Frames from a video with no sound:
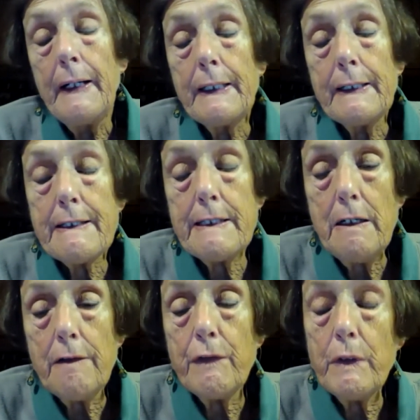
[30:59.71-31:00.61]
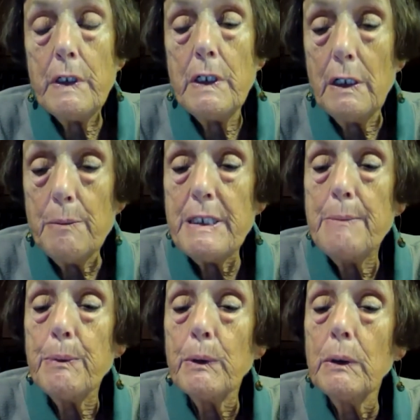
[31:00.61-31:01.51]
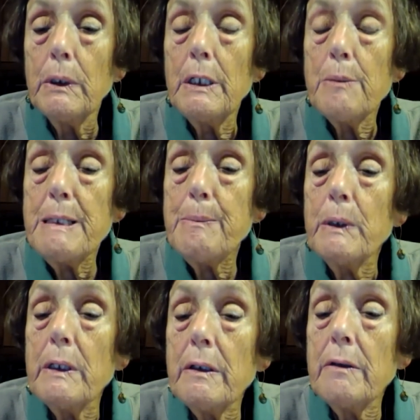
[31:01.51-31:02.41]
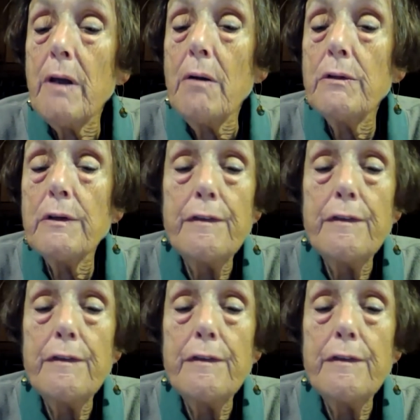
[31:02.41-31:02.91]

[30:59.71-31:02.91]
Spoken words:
And I think for young people and the people that don't